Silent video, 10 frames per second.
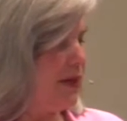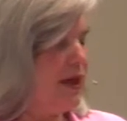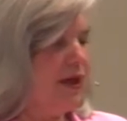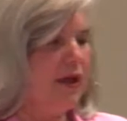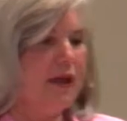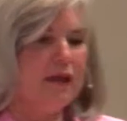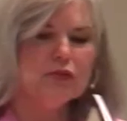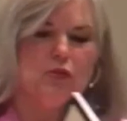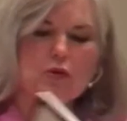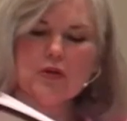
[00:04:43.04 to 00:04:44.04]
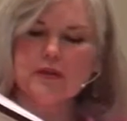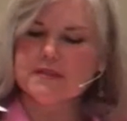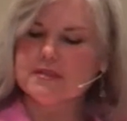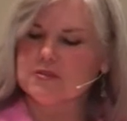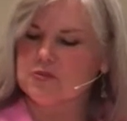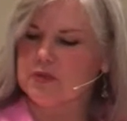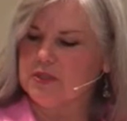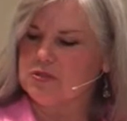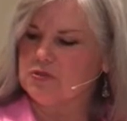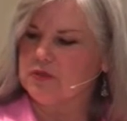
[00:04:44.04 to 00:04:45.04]
But the Lord, this is
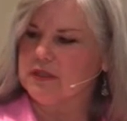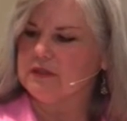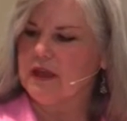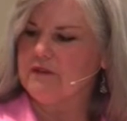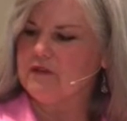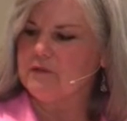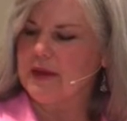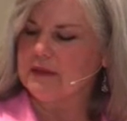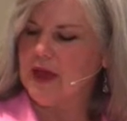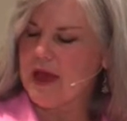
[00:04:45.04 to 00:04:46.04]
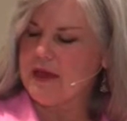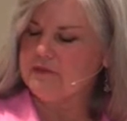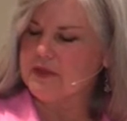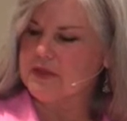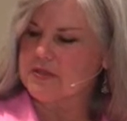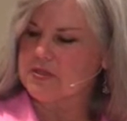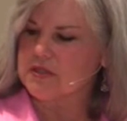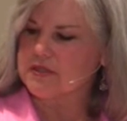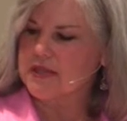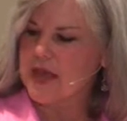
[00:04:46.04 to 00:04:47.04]
really, truly a love of my life, is to
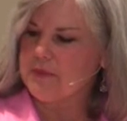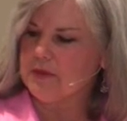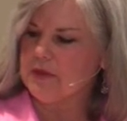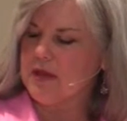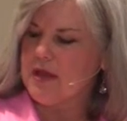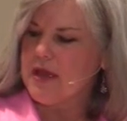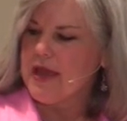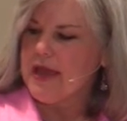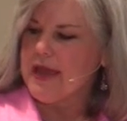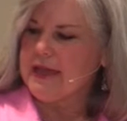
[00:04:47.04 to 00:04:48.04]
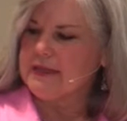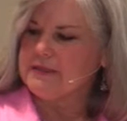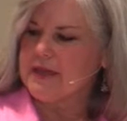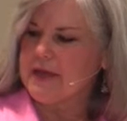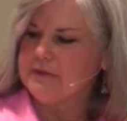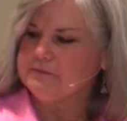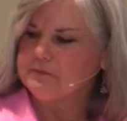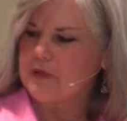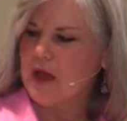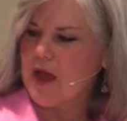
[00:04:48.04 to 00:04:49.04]
disciple. And um,
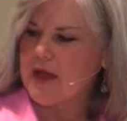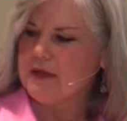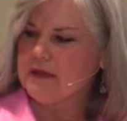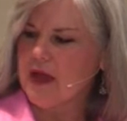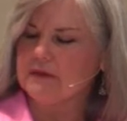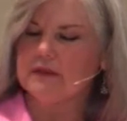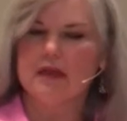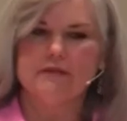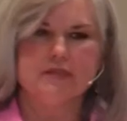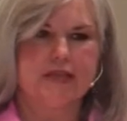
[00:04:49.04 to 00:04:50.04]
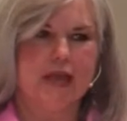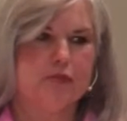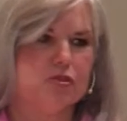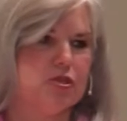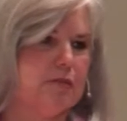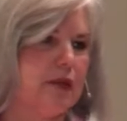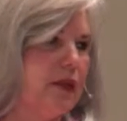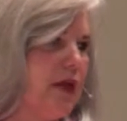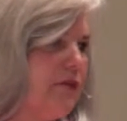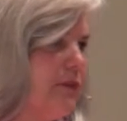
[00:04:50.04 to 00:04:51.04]
I, I love discipleship. I love